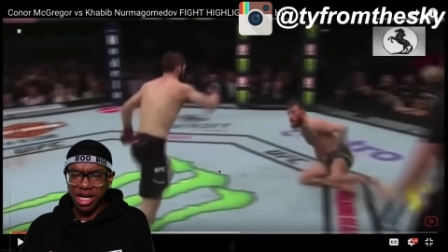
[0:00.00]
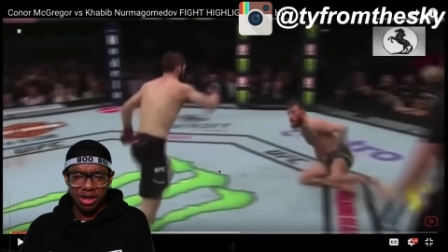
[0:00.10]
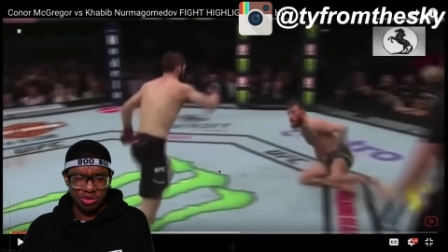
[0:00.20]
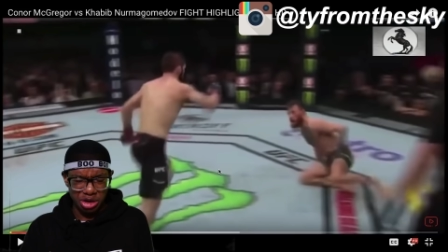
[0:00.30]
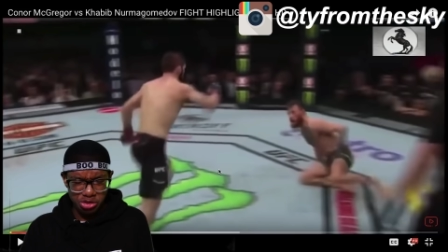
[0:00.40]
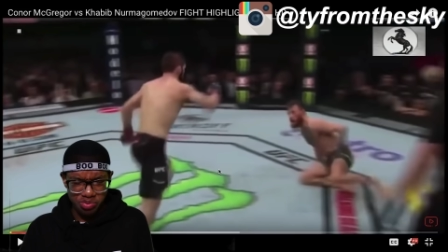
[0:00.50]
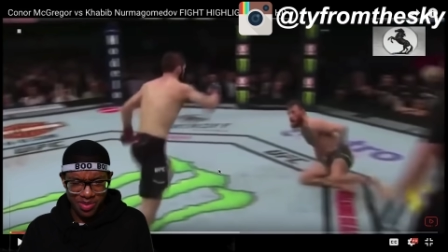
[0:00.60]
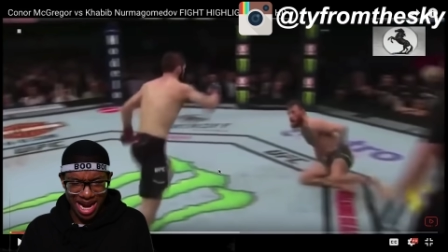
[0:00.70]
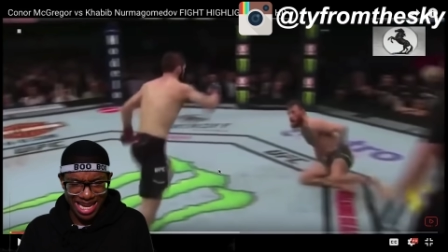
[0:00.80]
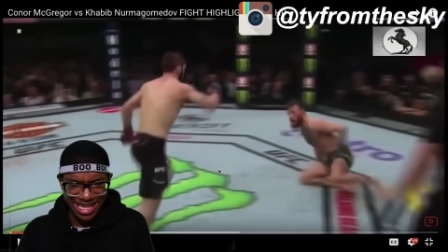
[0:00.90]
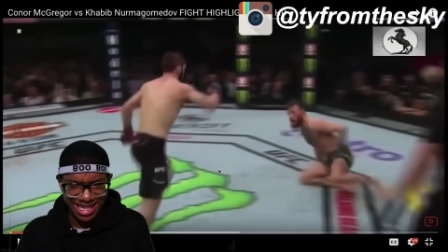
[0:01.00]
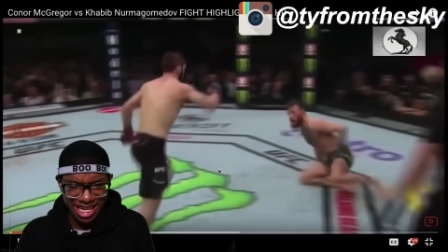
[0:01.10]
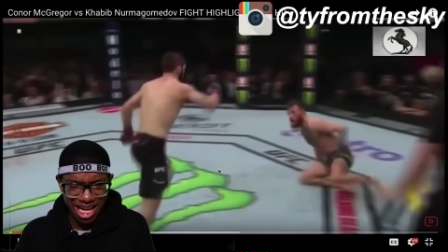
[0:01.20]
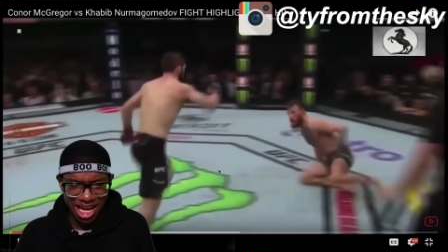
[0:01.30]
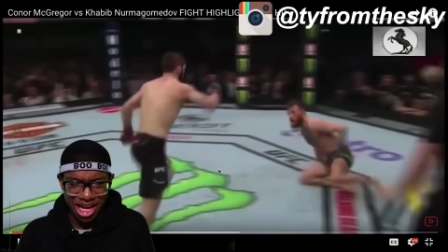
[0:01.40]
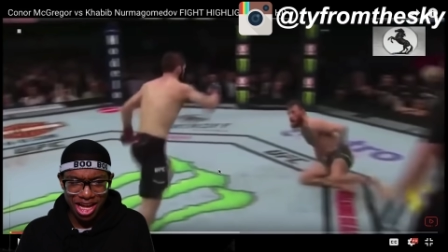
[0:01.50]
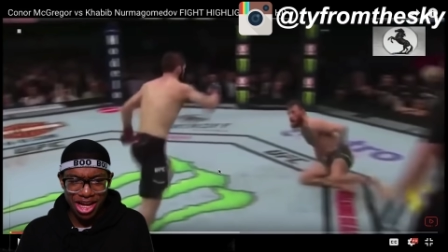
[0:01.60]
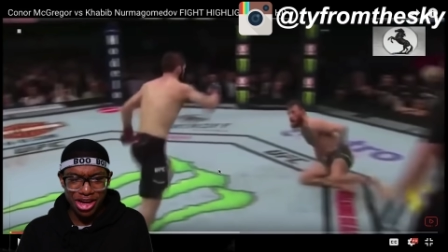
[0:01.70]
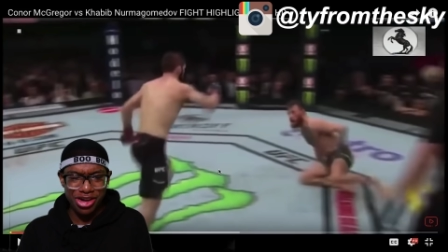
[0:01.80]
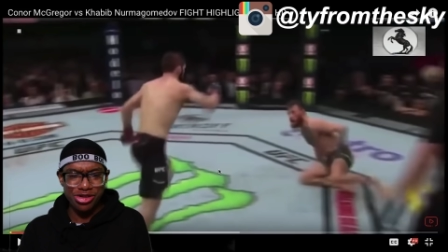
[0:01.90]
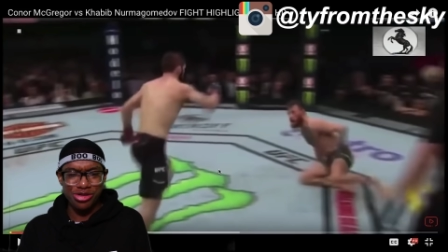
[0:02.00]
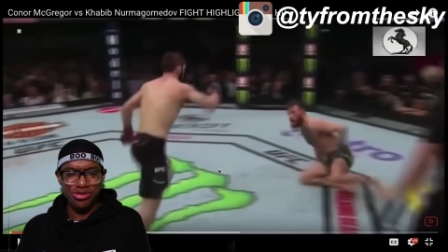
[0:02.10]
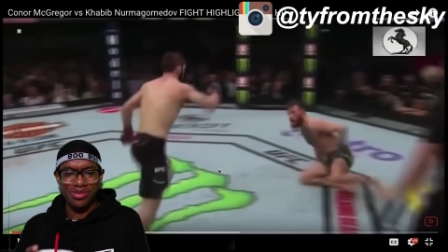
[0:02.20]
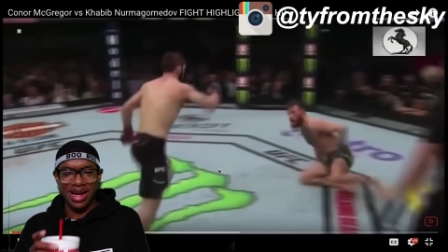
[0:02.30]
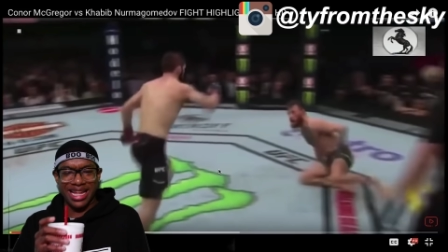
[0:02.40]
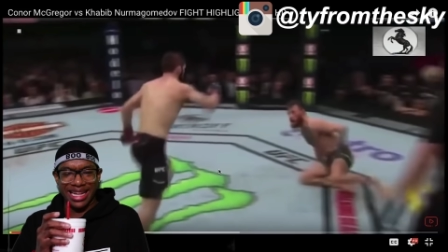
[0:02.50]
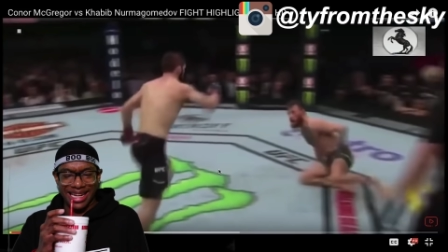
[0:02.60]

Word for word: on that. Oh my. Oh my.